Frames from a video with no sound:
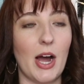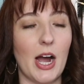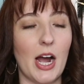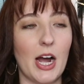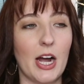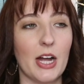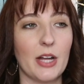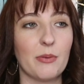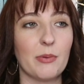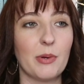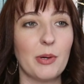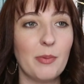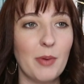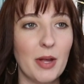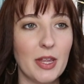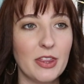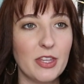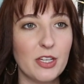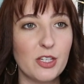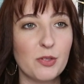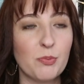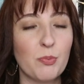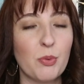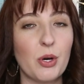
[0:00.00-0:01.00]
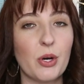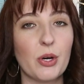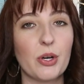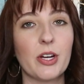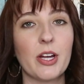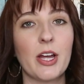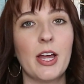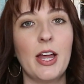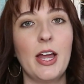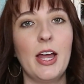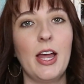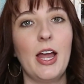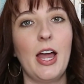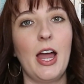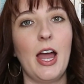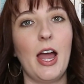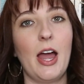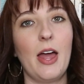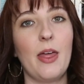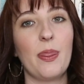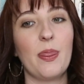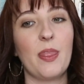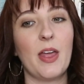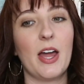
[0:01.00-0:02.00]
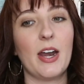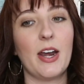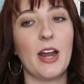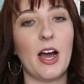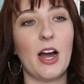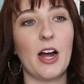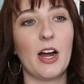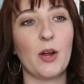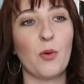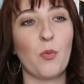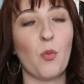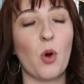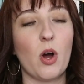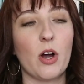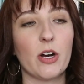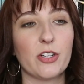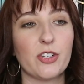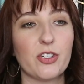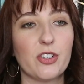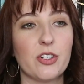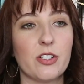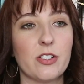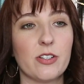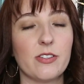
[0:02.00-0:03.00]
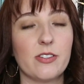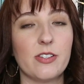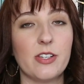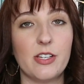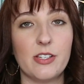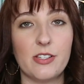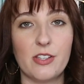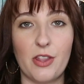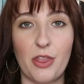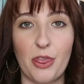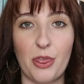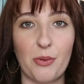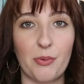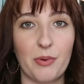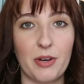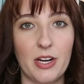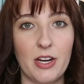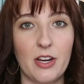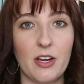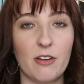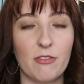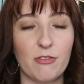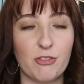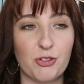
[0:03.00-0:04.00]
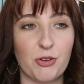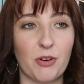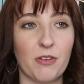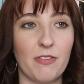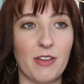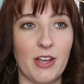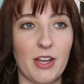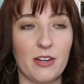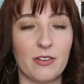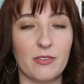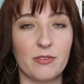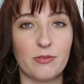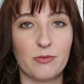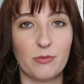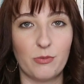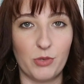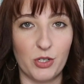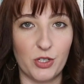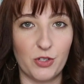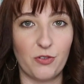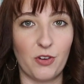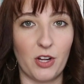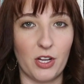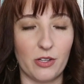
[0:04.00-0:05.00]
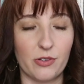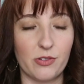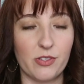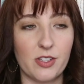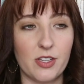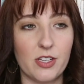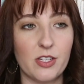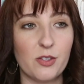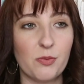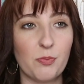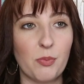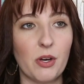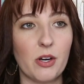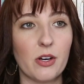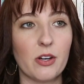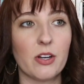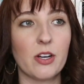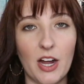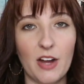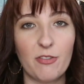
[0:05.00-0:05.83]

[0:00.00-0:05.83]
I reread this book and then I watched season three of Driven, which follows this book.